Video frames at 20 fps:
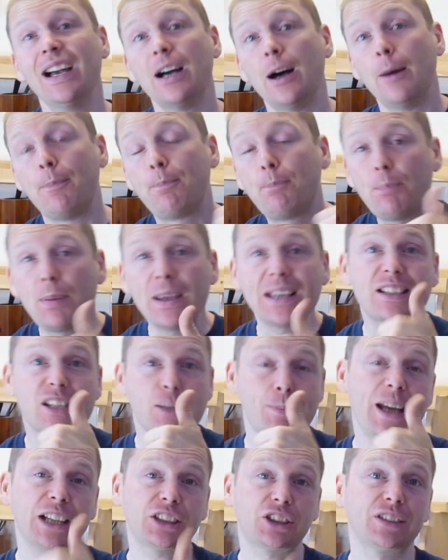A big
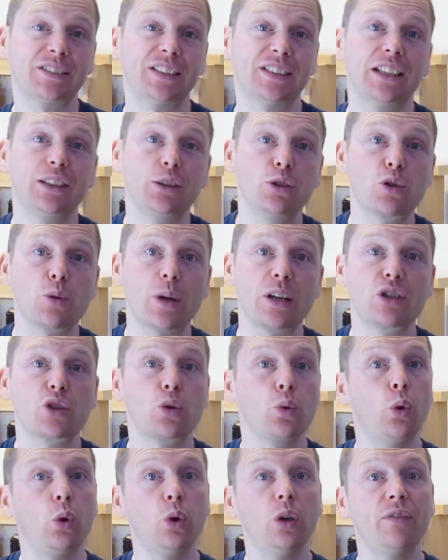special thank you as well
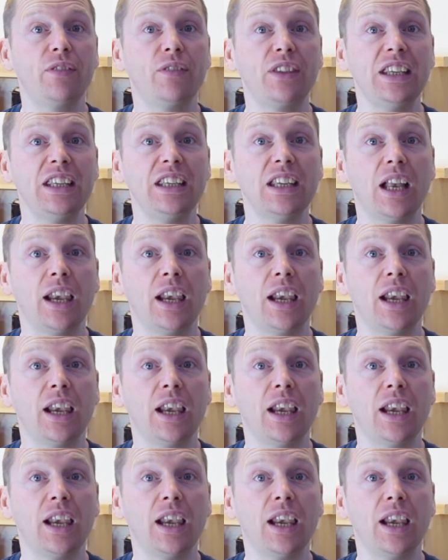to all of the